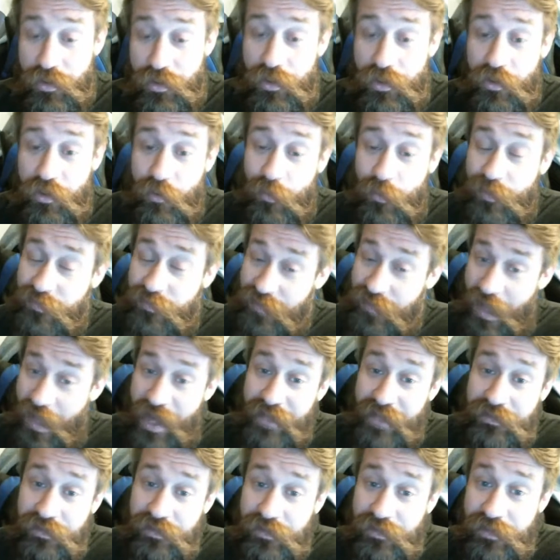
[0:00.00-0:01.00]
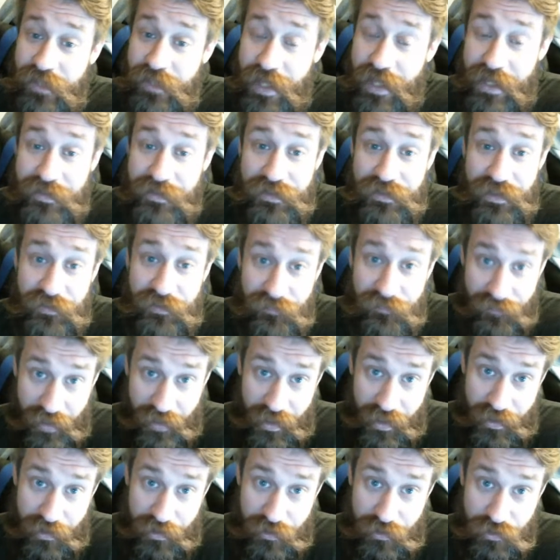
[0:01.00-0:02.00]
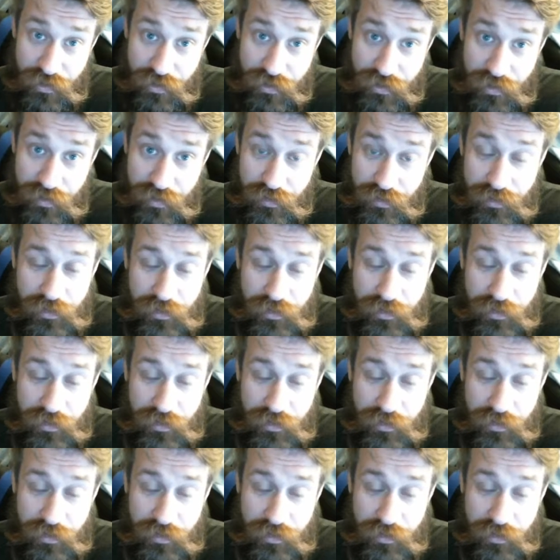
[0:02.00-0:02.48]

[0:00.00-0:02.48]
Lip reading: we tactically had the advantage.